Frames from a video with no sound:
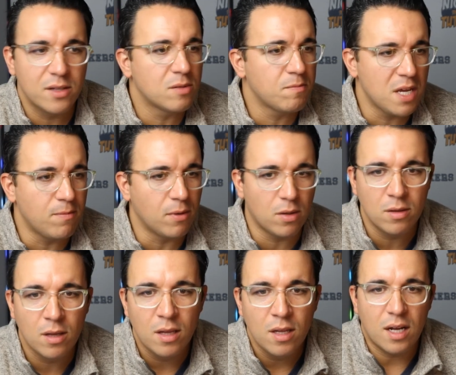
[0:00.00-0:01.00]
people.
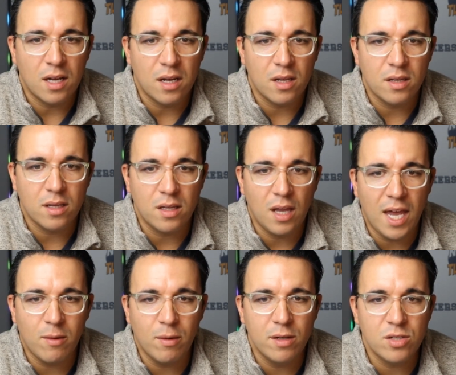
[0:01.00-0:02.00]
Uh, the
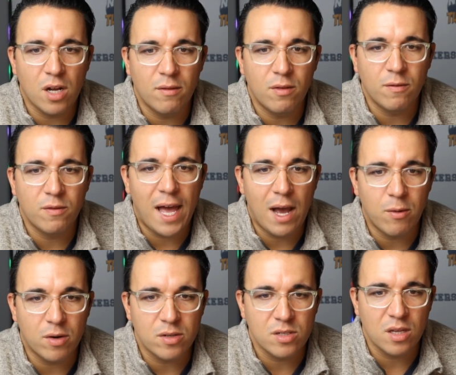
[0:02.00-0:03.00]
language of the
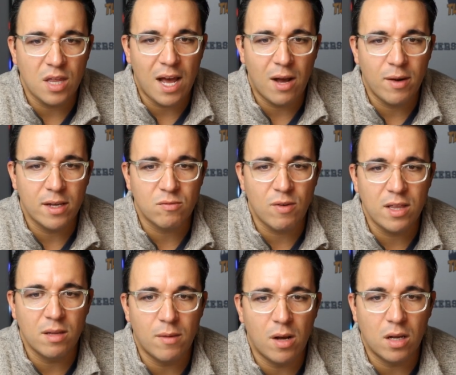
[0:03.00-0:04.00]
flowers, thou has read
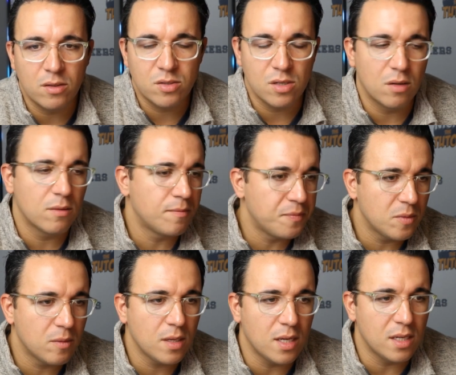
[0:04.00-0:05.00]
them all. So
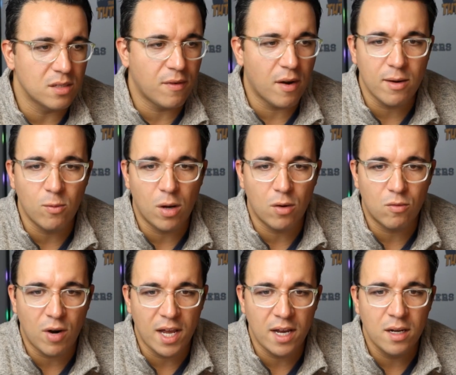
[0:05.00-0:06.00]
he's very well
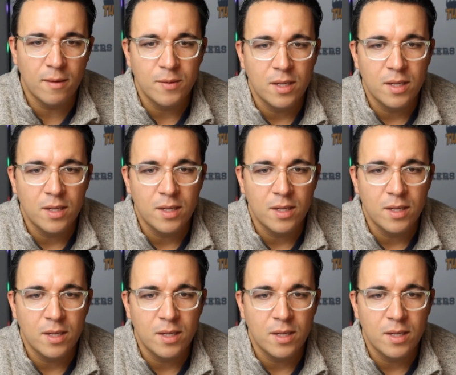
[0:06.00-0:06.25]
read.